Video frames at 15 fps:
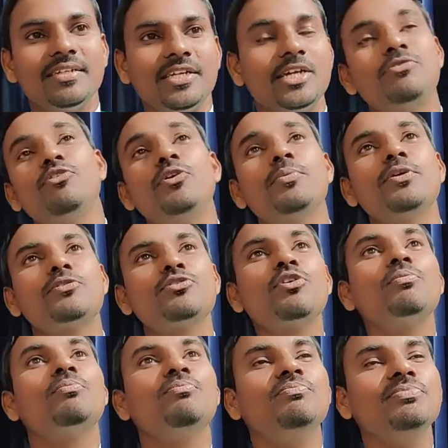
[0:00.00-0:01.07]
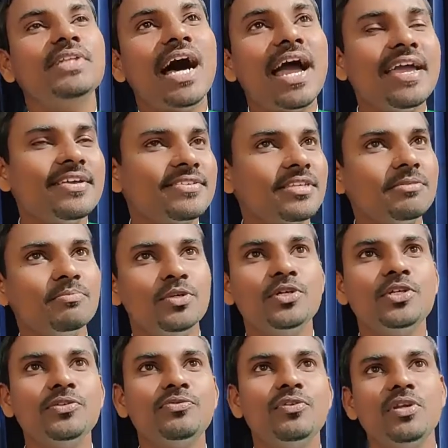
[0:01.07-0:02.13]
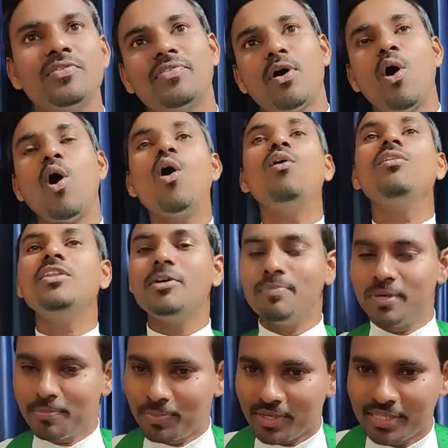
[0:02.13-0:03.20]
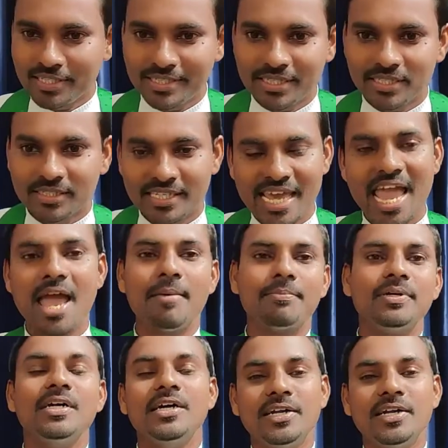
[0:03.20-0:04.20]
It would be so nice and beautiful if all the people in the camp